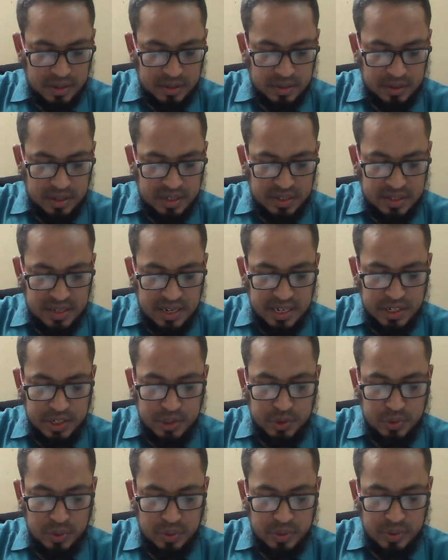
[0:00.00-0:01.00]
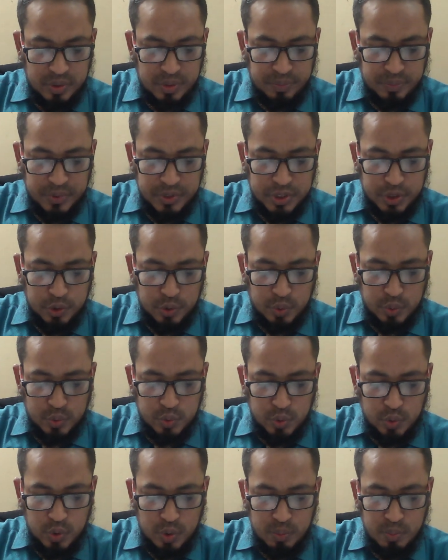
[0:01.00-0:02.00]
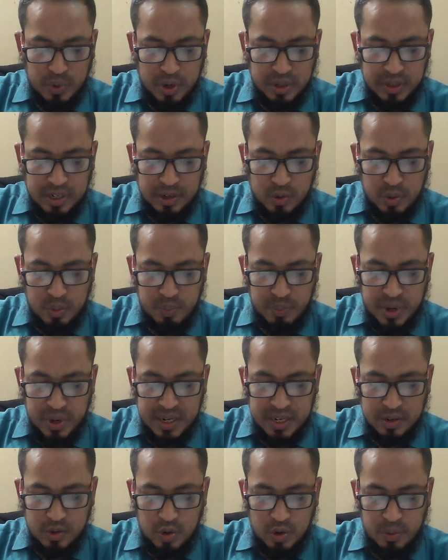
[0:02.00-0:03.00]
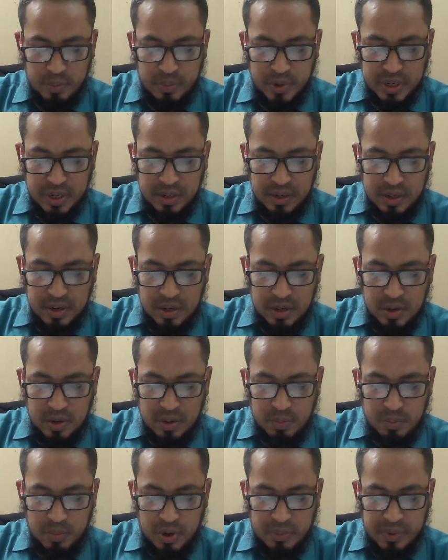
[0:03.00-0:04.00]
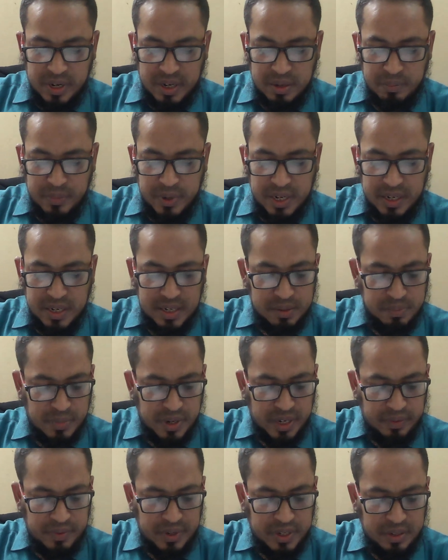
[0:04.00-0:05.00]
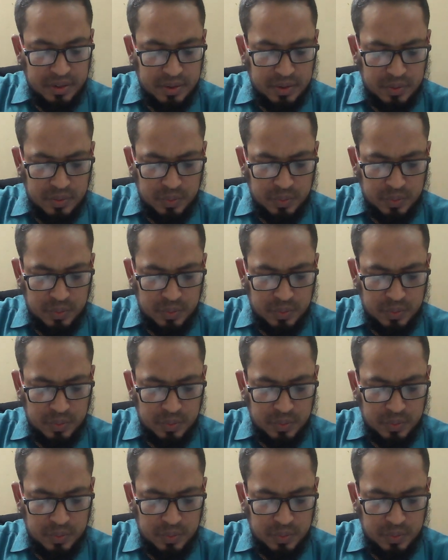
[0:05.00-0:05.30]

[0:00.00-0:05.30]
Since there is issue of Shukuk bond, the company government providing various benefit